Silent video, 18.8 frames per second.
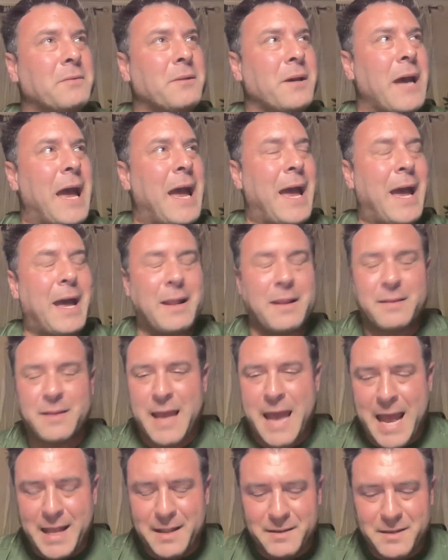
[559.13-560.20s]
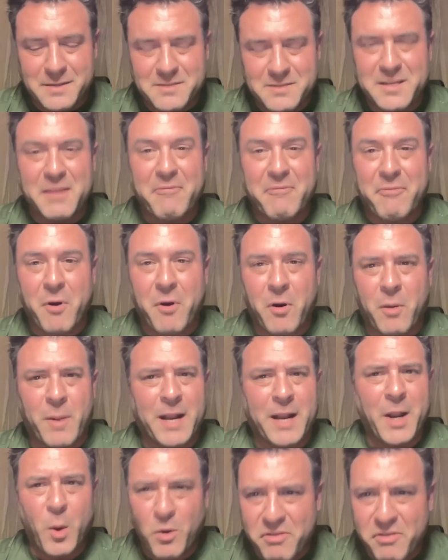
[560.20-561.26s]
ad in State Farm? I
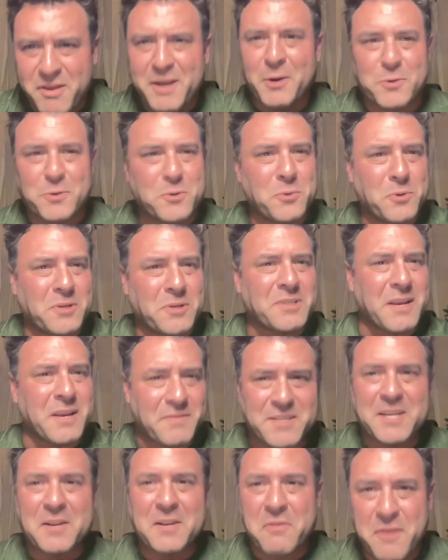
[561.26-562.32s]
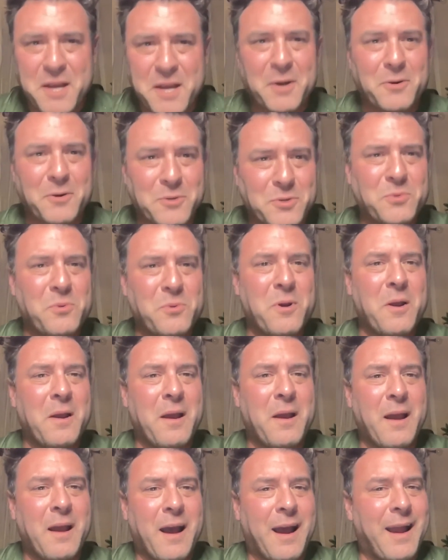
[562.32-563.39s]
know a thing or two because I've seen a thing or two.
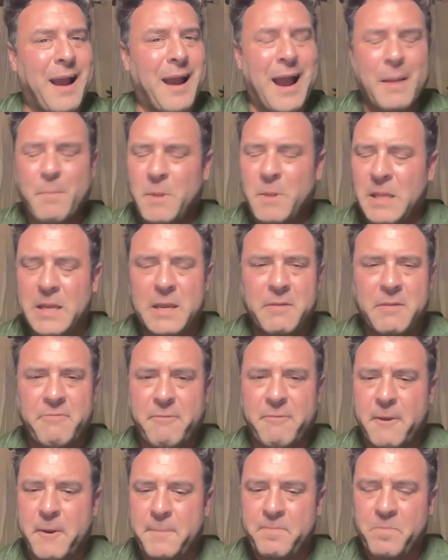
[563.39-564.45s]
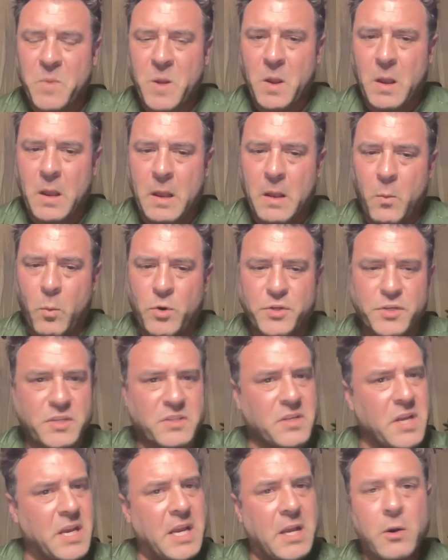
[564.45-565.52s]
I believe we're
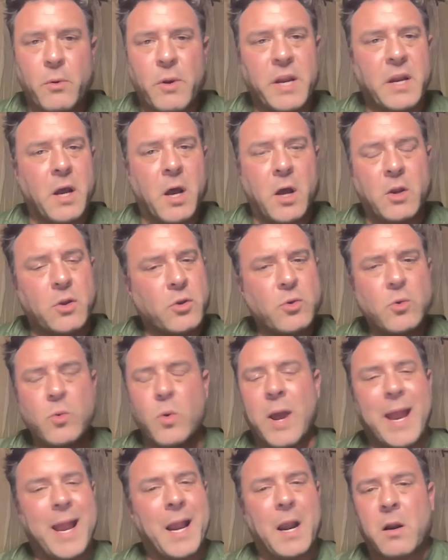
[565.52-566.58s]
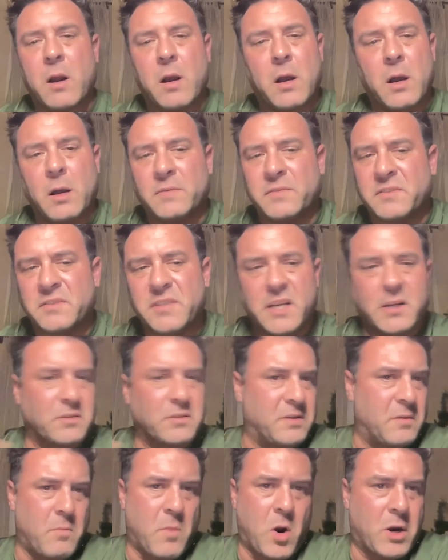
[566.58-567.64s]
just entering a new era of
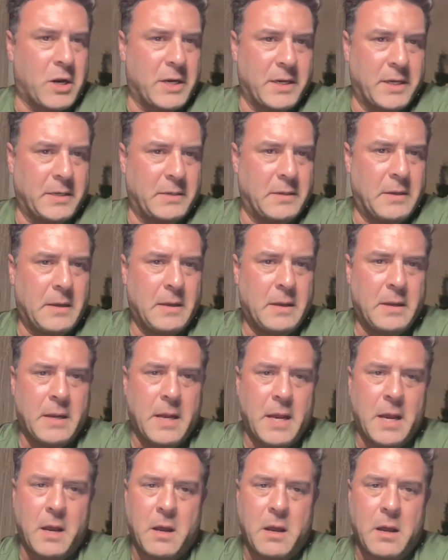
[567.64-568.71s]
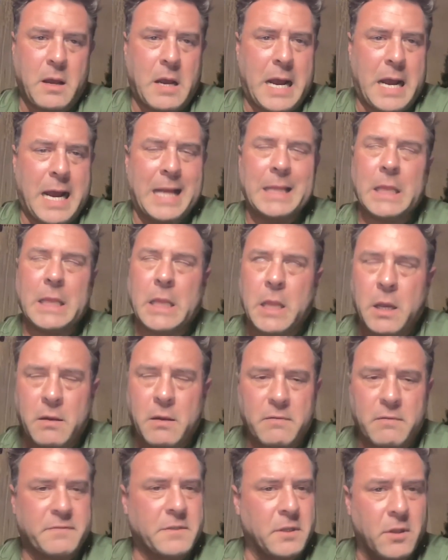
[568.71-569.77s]
sales and marketing. Now, I
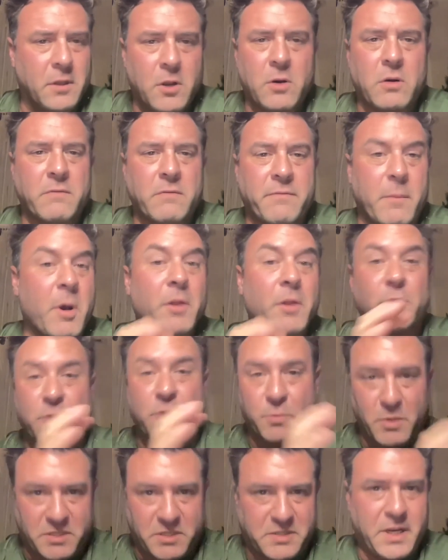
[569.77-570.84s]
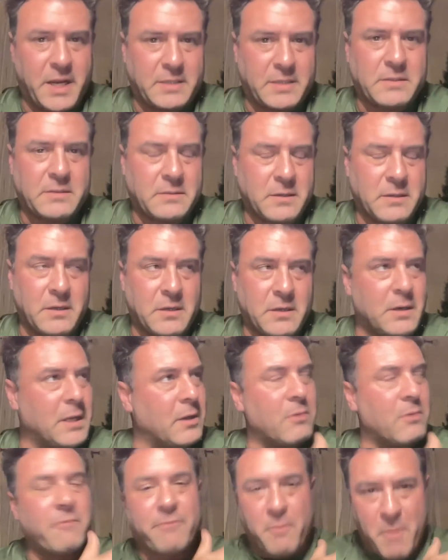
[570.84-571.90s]
love to learn from others' mistakes. You know, I
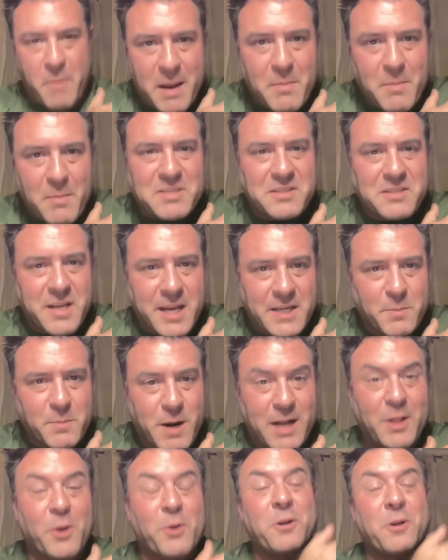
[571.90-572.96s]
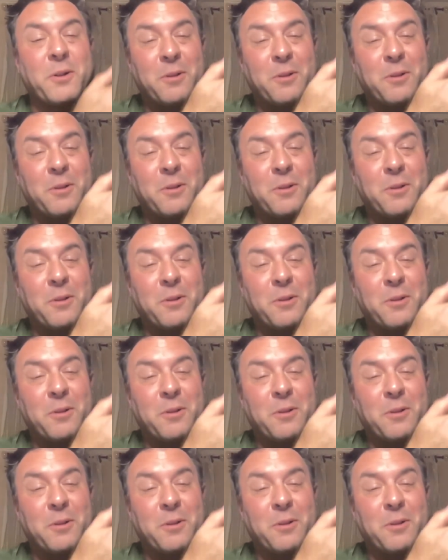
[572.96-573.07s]
learn from my mistakes, but I love